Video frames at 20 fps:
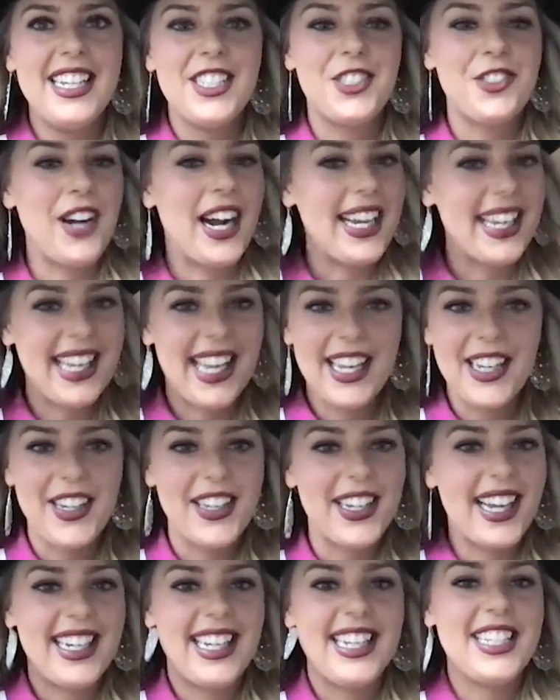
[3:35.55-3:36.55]
try to get
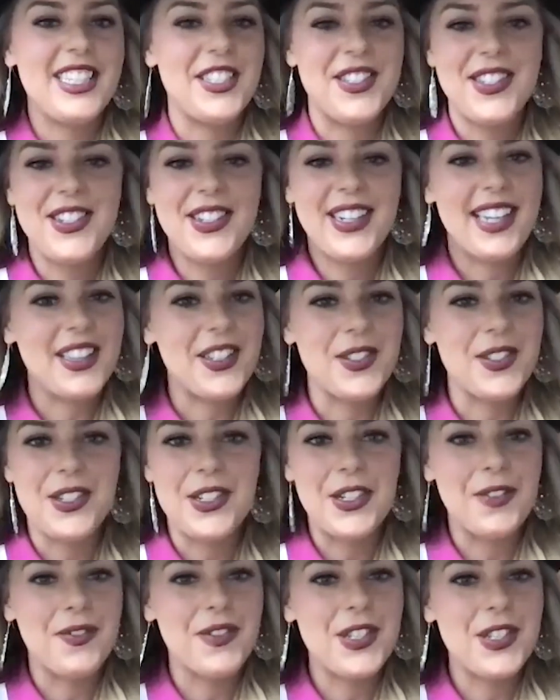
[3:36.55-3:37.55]
good at it, you still get those
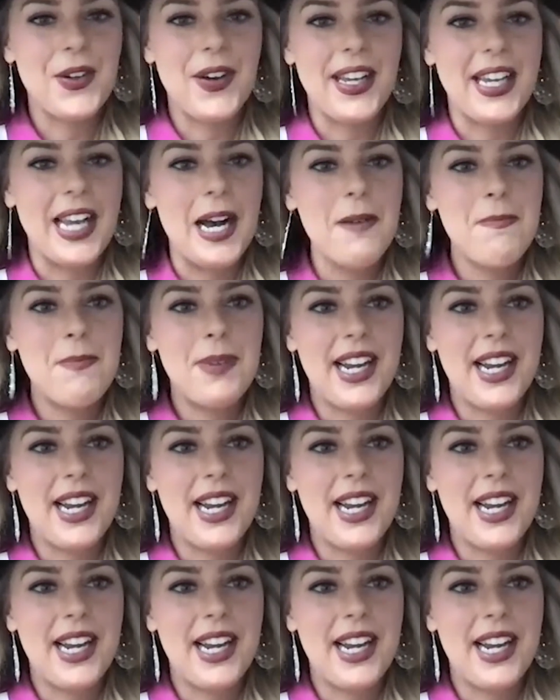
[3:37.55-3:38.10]
nerves going up.